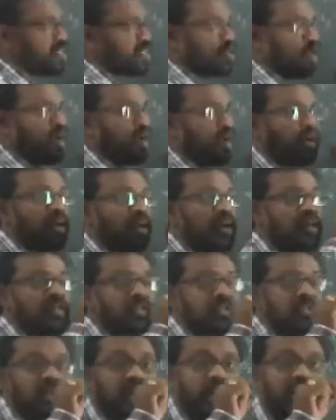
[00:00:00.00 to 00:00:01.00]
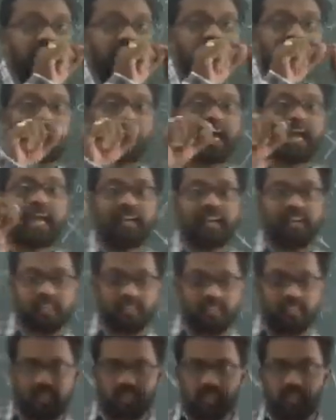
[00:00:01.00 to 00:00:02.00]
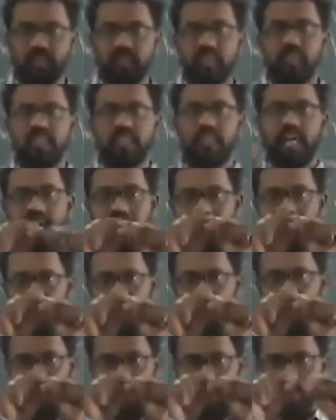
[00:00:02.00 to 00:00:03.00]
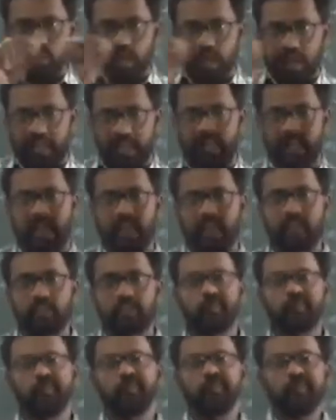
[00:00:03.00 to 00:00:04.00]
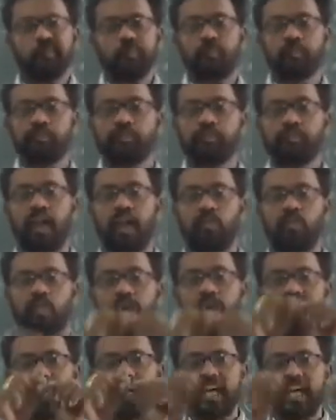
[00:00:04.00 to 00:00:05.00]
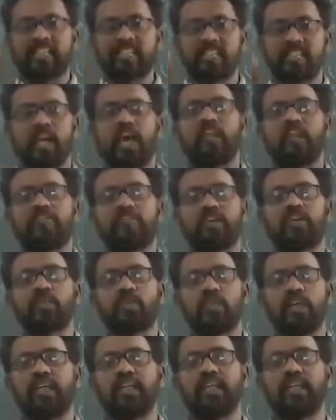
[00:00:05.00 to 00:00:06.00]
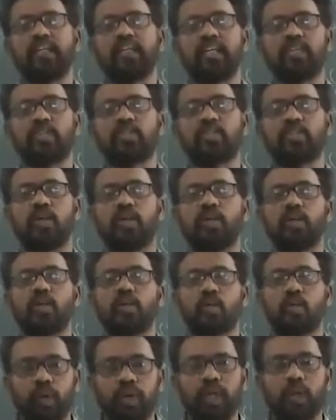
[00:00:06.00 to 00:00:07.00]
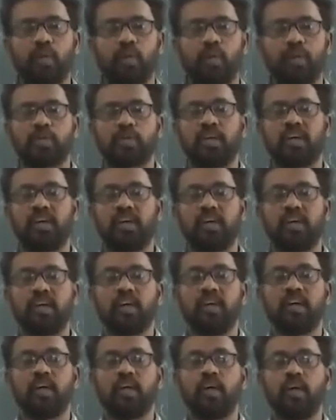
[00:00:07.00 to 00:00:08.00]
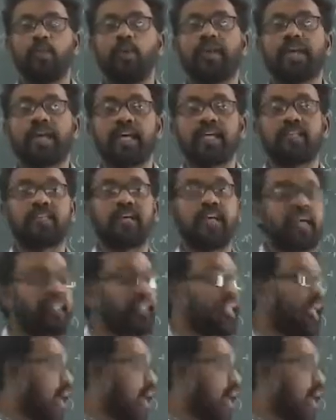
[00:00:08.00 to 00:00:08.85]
is called straight line, indirectly called straight line. Very next, after seeing these two equations, we can say